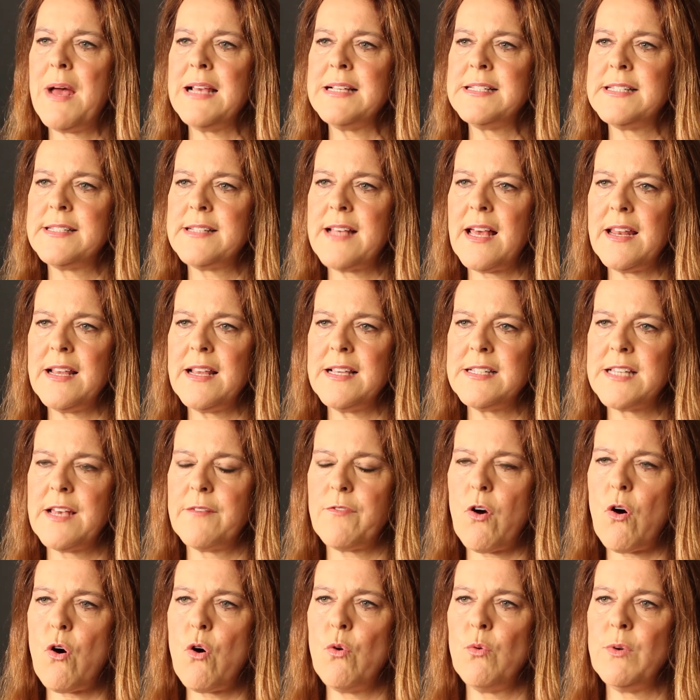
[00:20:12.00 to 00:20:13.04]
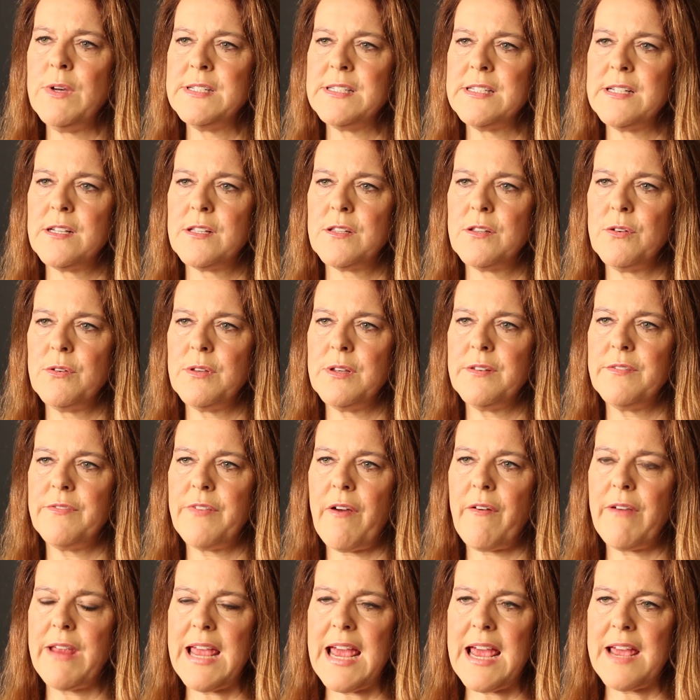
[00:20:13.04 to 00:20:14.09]
my studies have always included
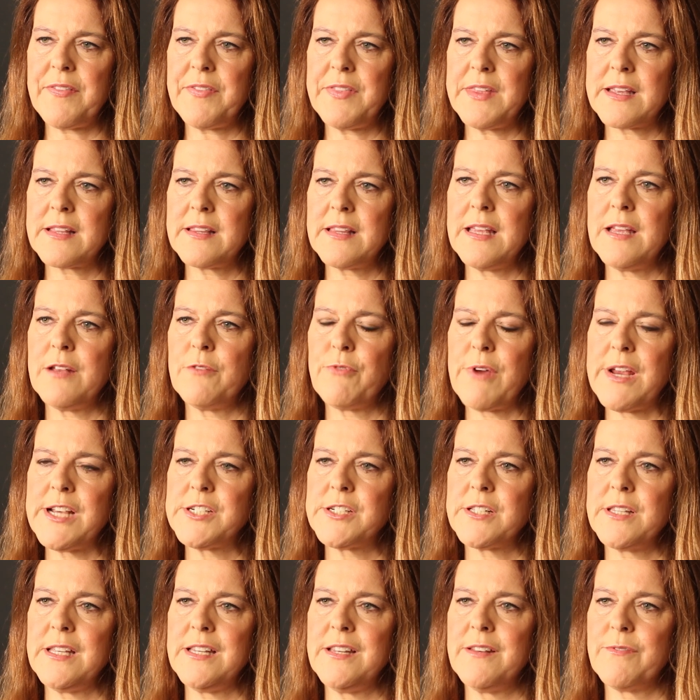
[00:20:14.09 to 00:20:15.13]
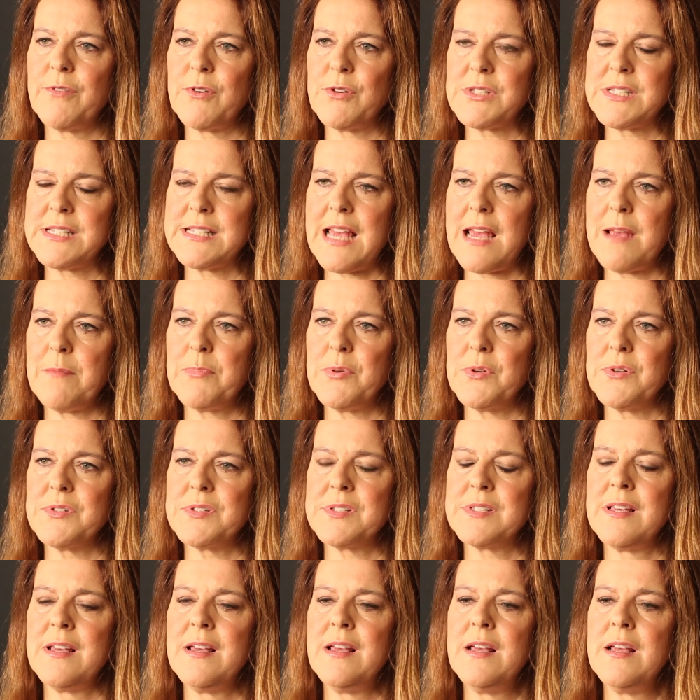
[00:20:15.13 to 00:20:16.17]
very ethnically and racially diverse
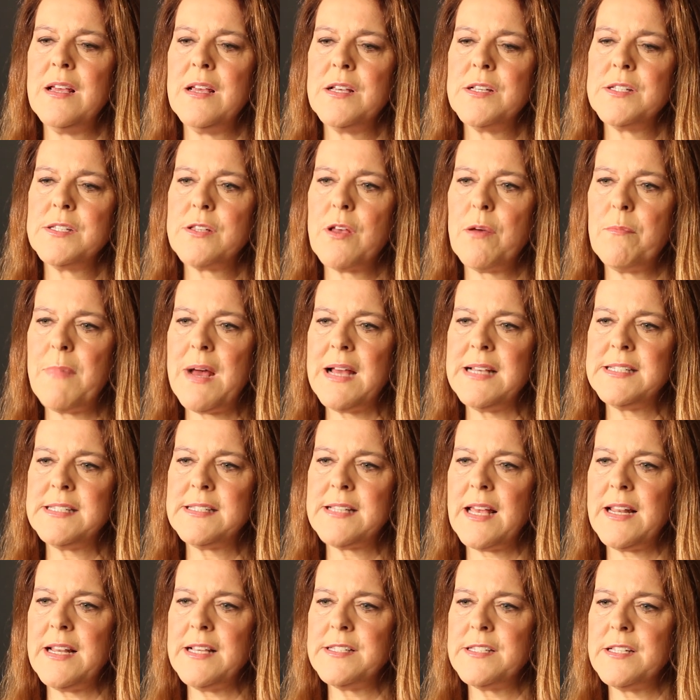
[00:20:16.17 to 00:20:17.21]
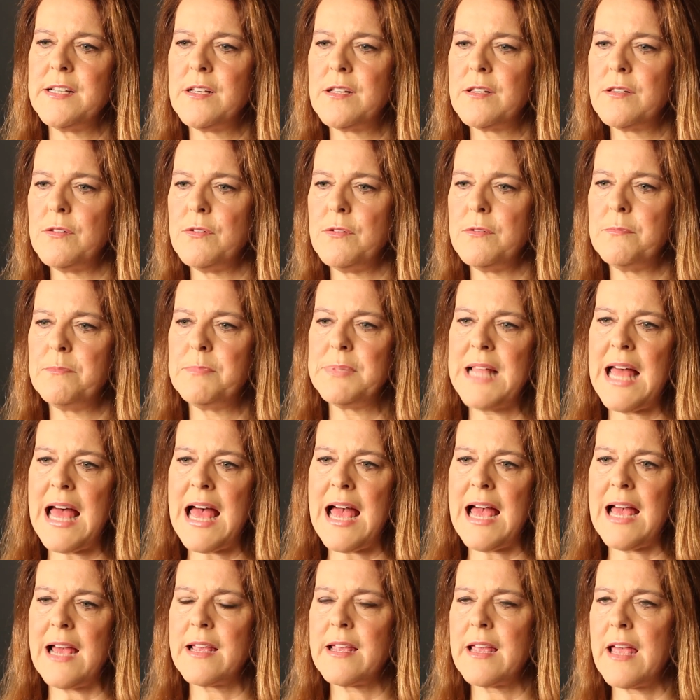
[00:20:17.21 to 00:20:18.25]
samples. So my studies include
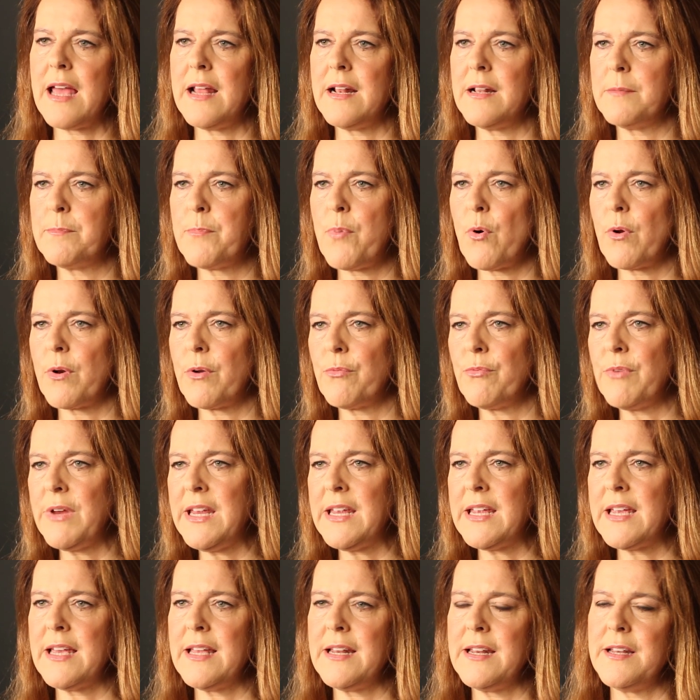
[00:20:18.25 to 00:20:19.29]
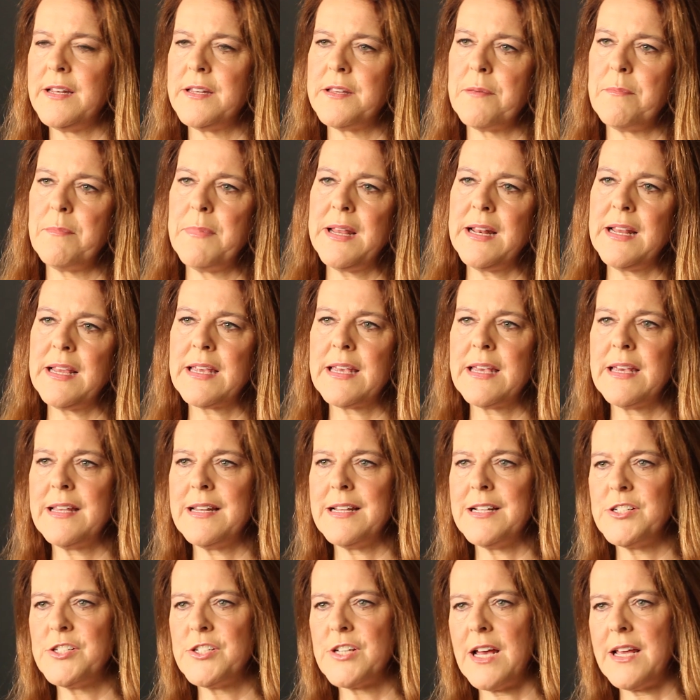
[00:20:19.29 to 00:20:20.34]
Black and Puerto Rican and
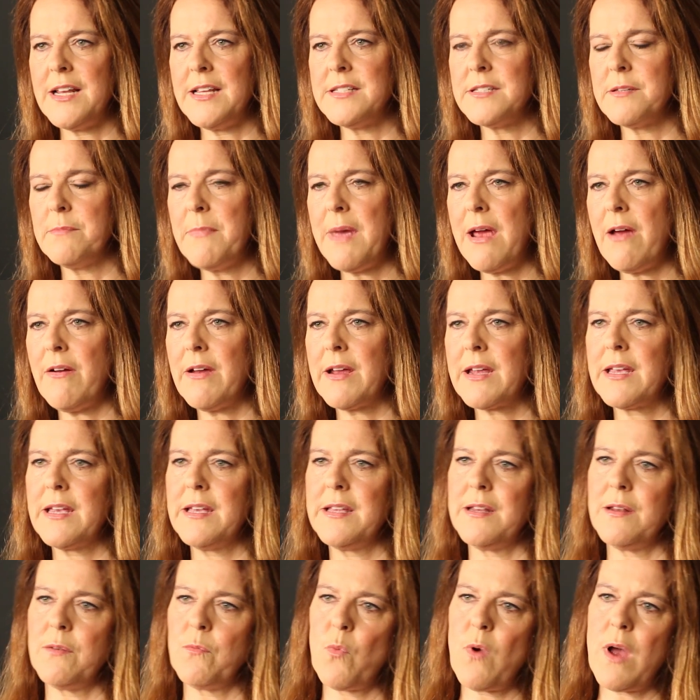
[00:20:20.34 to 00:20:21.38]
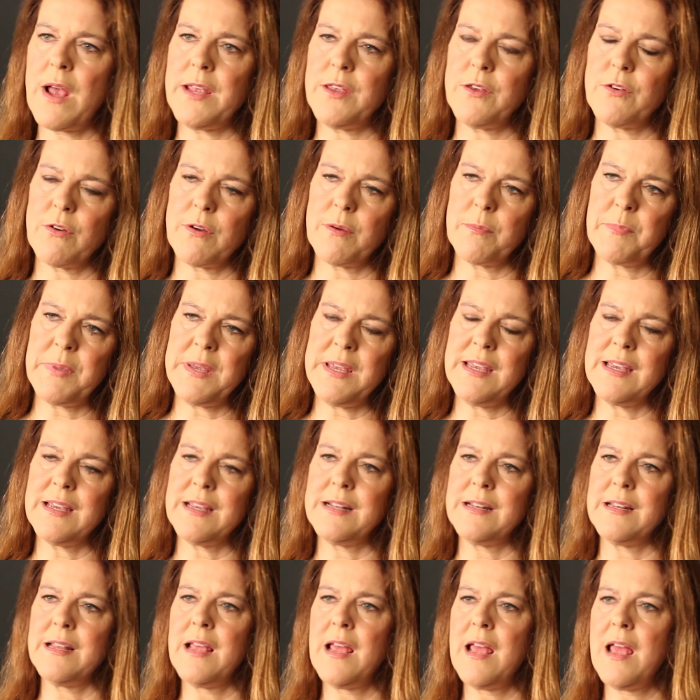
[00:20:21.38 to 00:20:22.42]
Dominican and Chinese American and white
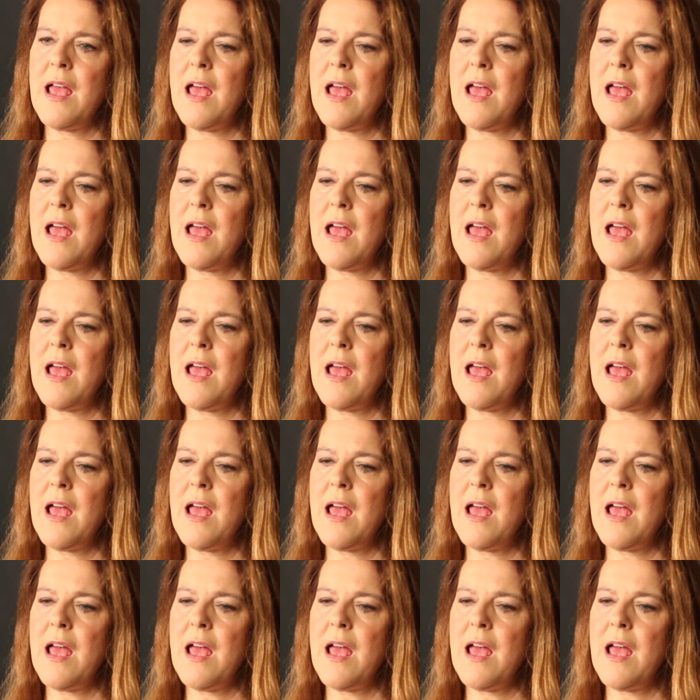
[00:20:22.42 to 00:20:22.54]
European,